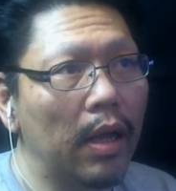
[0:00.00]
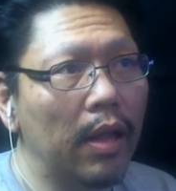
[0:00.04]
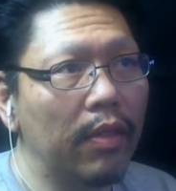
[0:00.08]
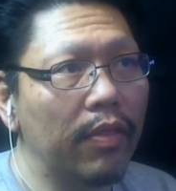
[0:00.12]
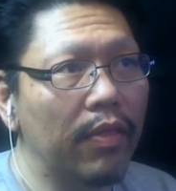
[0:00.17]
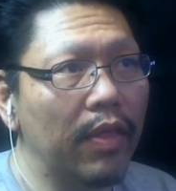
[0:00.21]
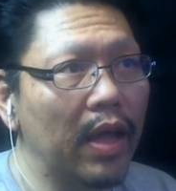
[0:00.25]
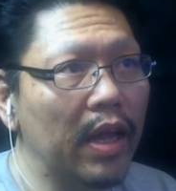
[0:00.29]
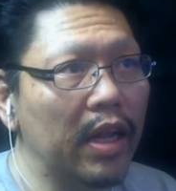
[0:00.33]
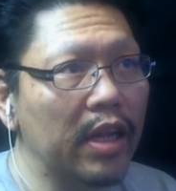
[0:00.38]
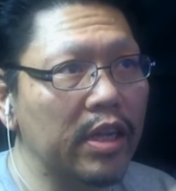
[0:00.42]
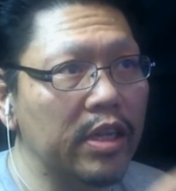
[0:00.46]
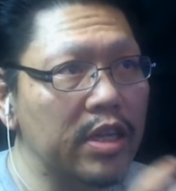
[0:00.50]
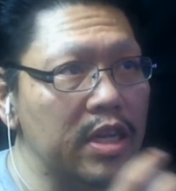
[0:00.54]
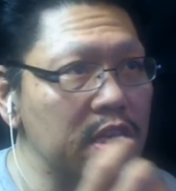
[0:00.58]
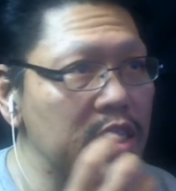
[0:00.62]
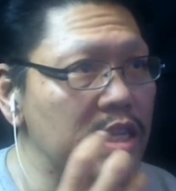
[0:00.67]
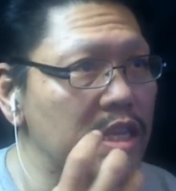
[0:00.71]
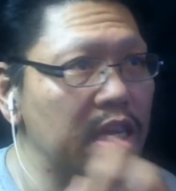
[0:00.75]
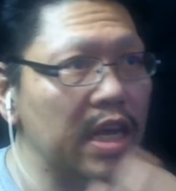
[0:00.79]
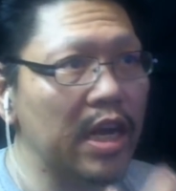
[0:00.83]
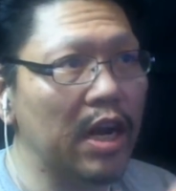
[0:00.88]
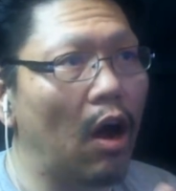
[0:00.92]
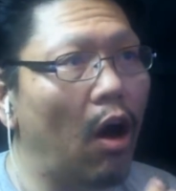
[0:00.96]
then
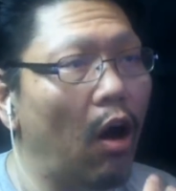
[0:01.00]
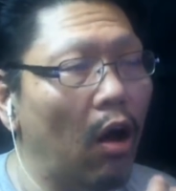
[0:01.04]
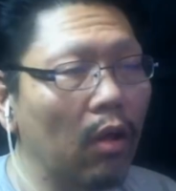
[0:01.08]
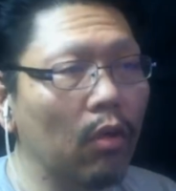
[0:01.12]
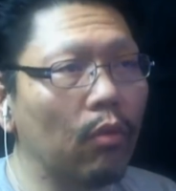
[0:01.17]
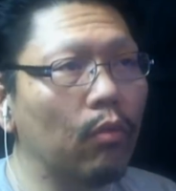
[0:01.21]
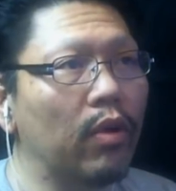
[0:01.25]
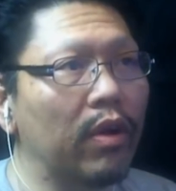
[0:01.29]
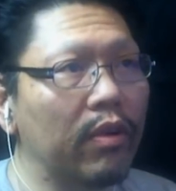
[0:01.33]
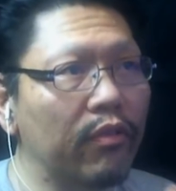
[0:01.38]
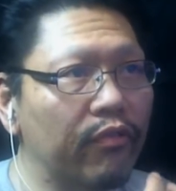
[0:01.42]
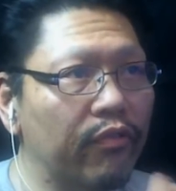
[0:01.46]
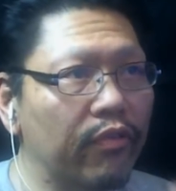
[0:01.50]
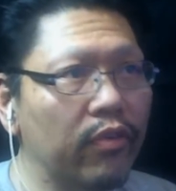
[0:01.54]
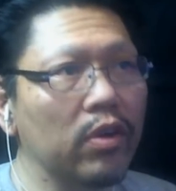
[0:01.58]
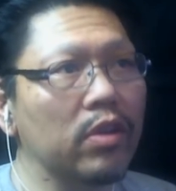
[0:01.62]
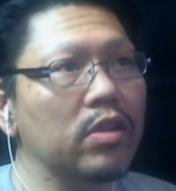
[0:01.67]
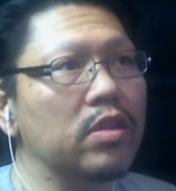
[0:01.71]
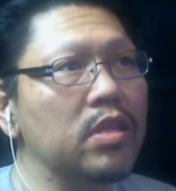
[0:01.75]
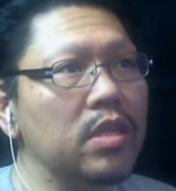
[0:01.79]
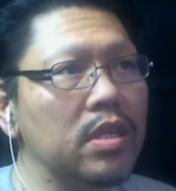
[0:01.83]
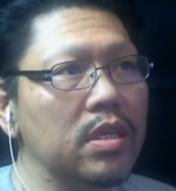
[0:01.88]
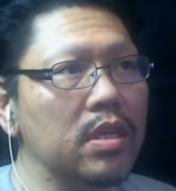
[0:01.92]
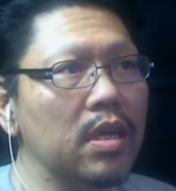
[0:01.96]
just get all-in-one
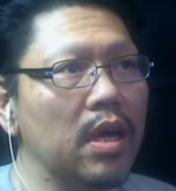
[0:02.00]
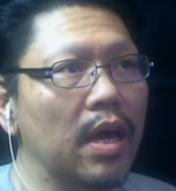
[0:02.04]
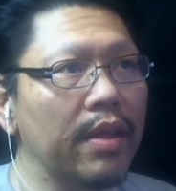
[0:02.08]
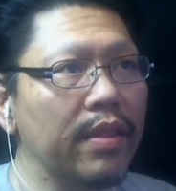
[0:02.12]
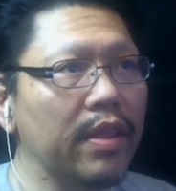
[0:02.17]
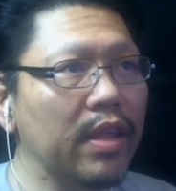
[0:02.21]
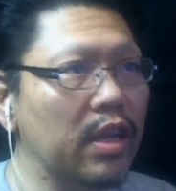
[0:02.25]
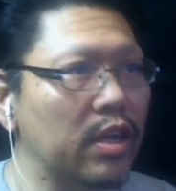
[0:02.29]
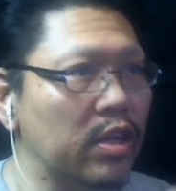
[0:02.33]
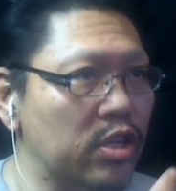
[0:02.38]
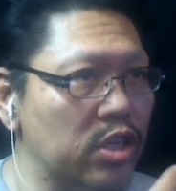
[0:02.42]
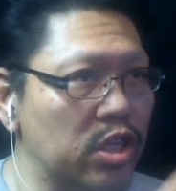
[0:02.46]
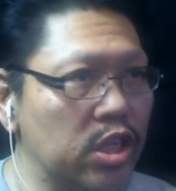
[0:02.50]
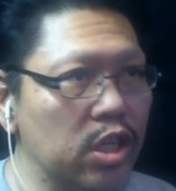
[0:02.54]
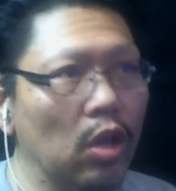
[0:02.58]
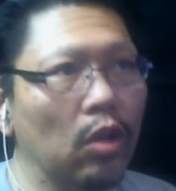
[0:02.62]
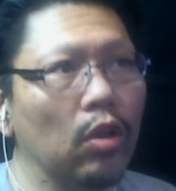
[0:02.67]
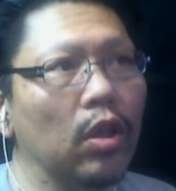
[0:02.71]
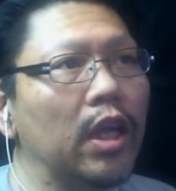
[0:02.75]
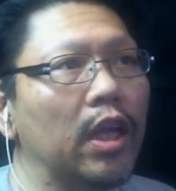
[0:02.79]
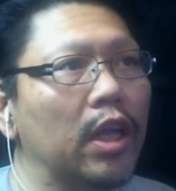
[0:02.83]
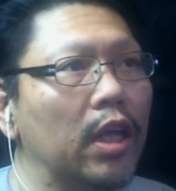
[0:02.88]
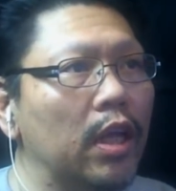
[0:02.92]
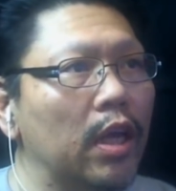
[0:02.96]
ferts, and then you can
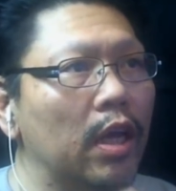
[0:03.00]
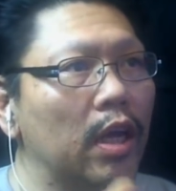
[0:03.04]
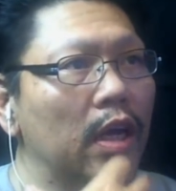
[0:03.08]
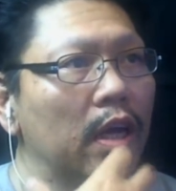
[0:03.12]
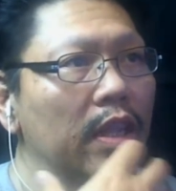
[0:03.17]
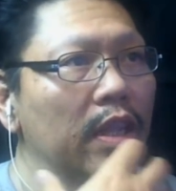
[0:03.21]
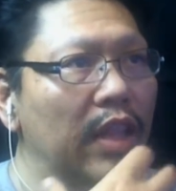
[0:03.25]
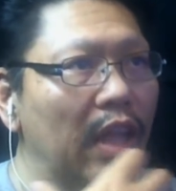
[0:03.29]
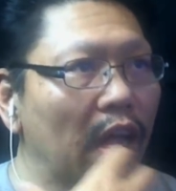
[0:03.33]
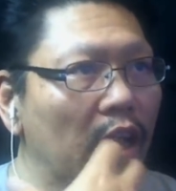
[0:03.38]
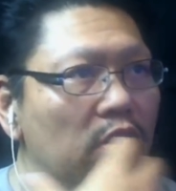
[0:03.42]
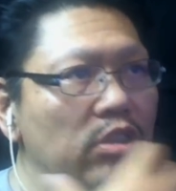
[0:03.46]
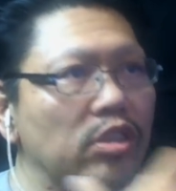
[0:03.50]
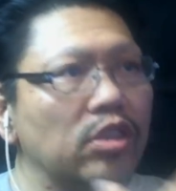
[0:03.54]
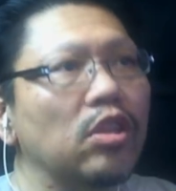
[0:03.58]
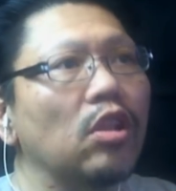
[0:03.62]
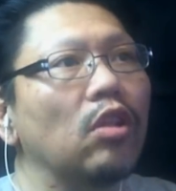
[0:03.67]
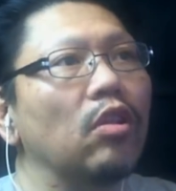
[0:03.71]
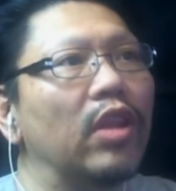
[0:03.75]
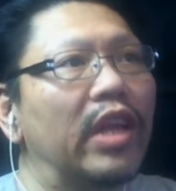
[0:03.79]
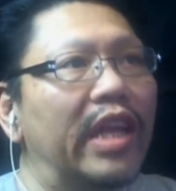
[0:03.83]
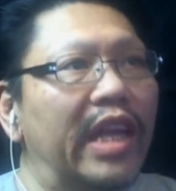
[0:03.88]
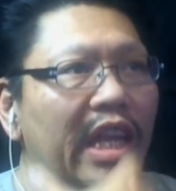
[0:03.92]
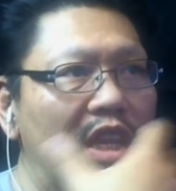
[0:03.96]
that'll
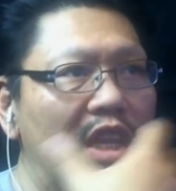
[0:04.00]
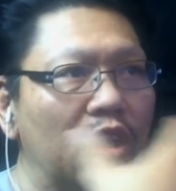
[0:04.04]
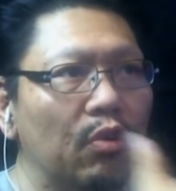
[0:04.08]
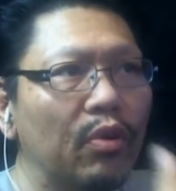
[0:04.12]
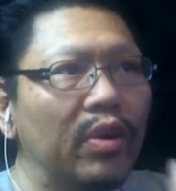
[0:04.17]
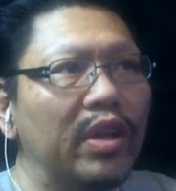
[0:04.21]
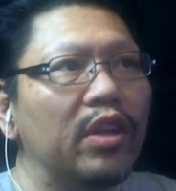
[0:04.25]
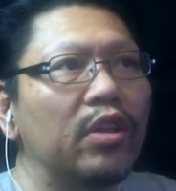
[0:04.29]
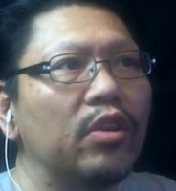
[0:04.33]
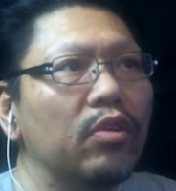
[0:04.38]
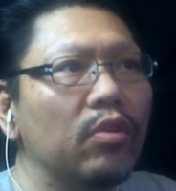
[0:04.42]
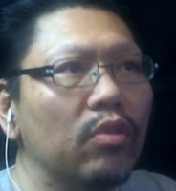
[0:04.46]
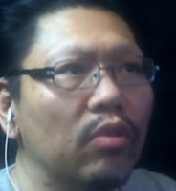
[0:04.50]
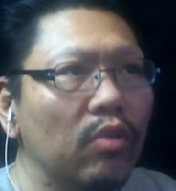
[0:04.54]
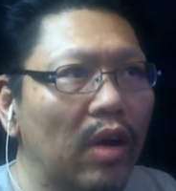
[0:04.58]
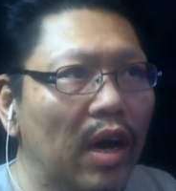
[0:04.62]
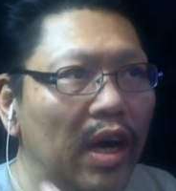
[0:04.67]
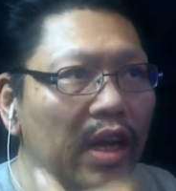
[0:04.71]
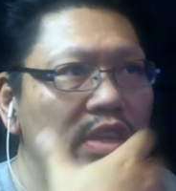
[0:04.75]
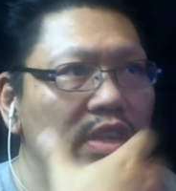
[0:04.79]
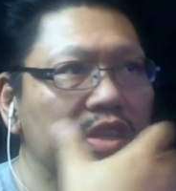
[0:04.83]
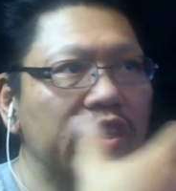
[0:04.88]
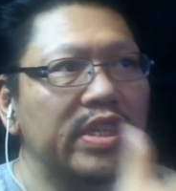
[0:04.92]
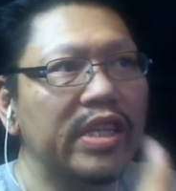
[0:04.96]
slowly get you into
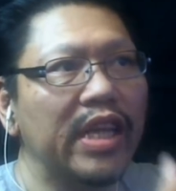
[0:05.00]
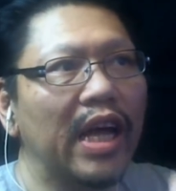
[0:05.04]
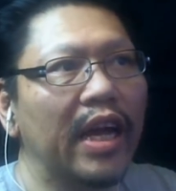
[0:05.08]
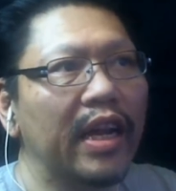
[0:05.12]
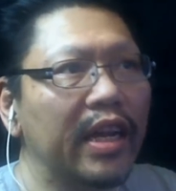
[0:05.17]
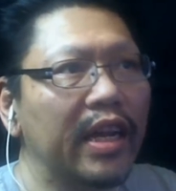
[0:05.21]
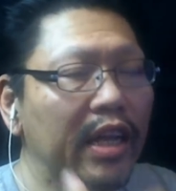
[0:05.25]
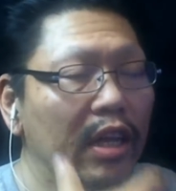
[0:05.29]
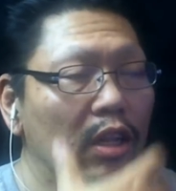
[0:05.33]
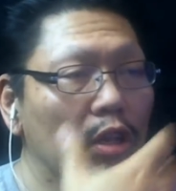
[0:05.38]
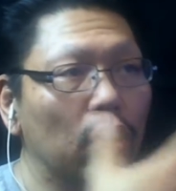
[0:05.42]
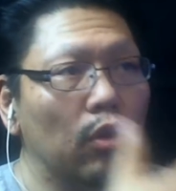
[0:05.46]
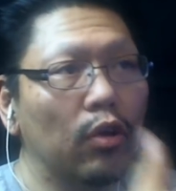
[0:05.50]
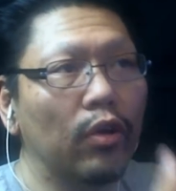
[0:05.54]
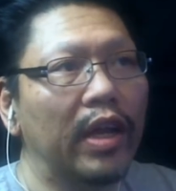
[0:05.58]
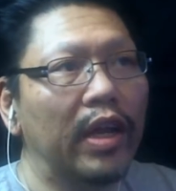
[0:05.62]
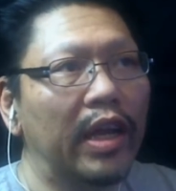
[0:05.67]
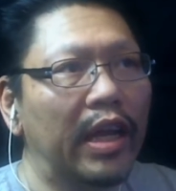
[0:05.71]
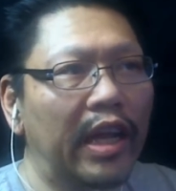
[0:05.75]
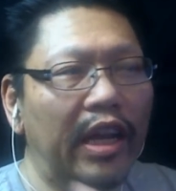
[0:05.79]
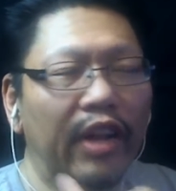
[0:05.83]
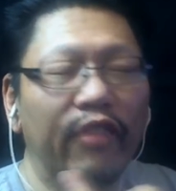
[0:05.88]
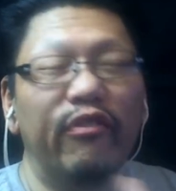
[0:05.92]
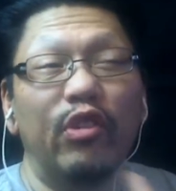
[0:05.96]
understanding and
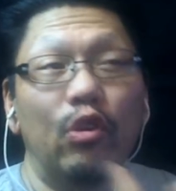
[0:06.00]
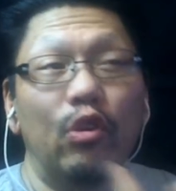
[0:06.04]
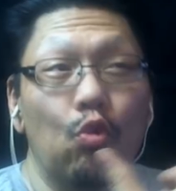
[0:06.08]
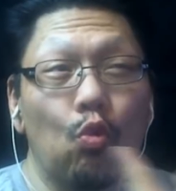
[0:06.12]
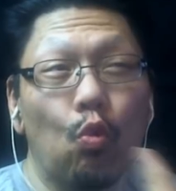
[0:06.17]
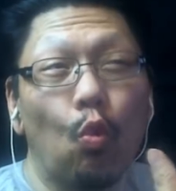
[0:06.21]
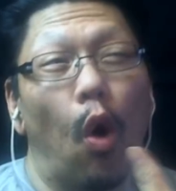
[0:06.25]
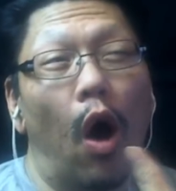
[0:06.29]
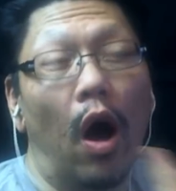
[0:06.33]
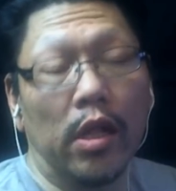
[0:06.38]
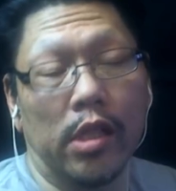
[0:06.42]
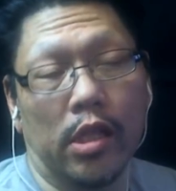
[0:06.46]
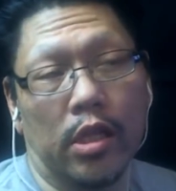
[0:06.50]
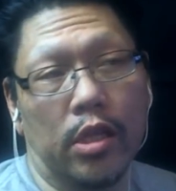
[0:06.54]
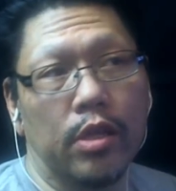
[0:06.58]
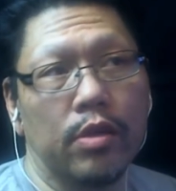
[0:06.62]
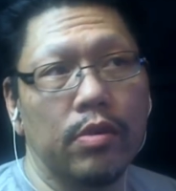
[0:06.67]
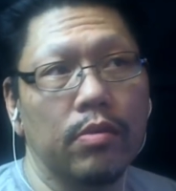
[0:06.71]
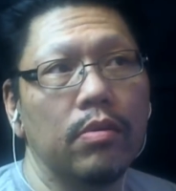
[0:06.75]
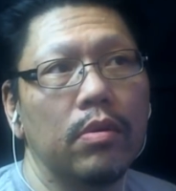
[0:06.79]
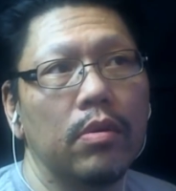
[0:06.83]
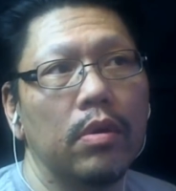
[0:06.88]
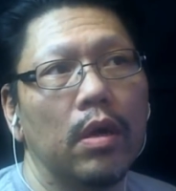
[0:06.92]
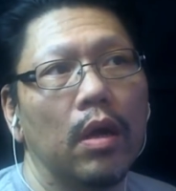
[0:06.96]
learning it if you want to.
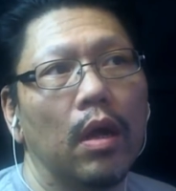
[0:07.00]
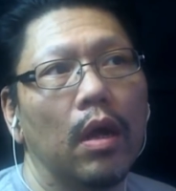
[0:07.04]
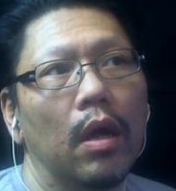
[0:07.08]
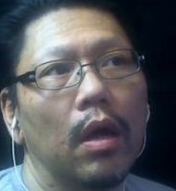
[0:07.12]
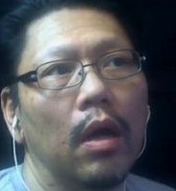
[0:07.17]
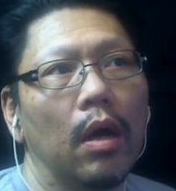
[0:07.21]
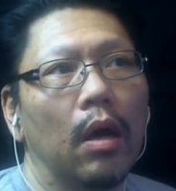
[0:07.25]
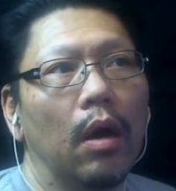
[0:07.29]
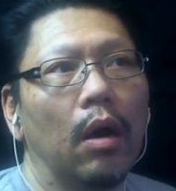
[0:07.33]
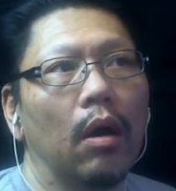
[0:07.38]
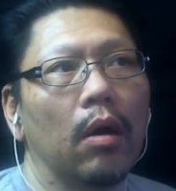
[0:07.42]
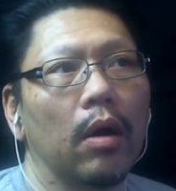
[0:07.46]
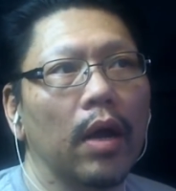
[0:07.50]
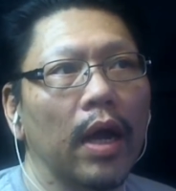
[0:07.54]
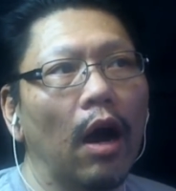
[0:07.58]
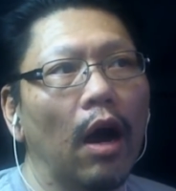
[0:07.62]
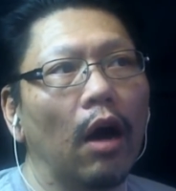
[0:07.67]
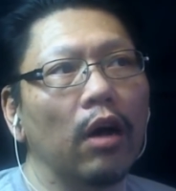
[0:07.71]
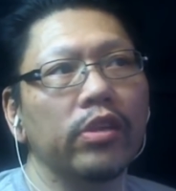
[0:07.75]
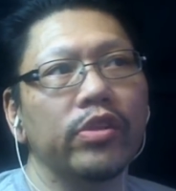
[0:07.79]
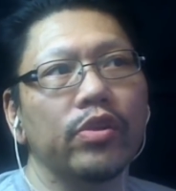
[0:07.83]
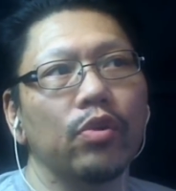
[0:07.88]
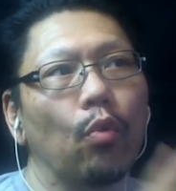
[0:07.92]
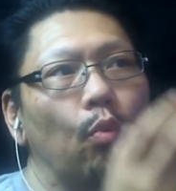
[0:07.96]
Okay.
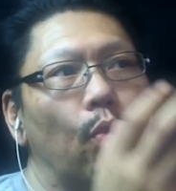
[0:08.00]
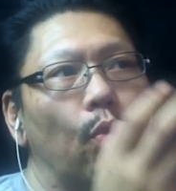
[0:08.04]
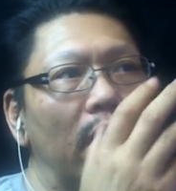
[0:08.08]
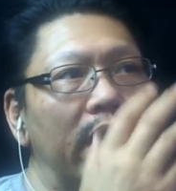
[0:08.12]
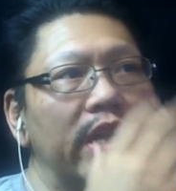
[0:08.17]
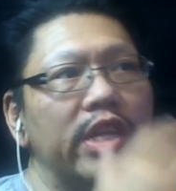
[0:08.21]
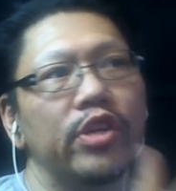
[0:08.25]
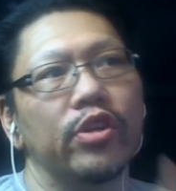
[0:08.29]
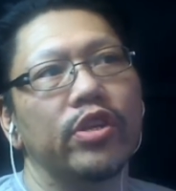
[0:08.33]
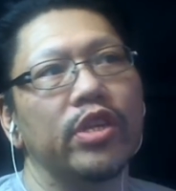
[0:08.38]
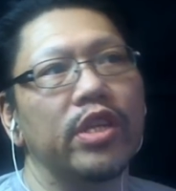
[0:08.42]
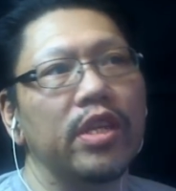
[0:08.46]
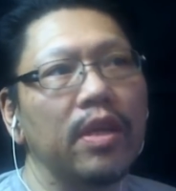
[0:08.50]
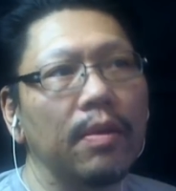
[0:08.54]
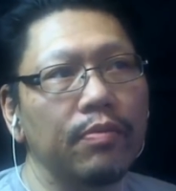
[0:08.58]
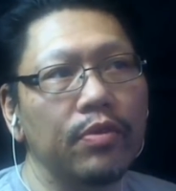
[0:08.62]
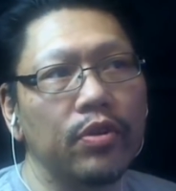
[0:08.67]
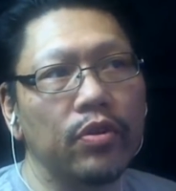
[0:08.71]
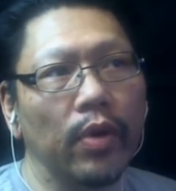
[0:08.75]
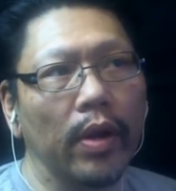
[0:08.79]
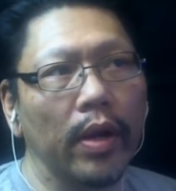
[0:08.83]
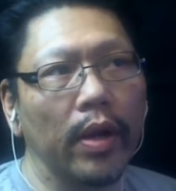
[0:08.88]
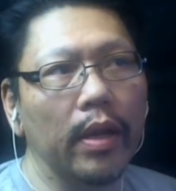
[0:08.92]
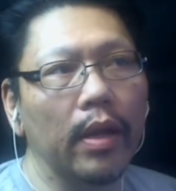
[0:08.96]
Also, what is your
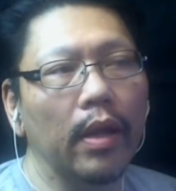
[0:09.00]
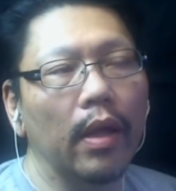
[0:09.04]
substrate?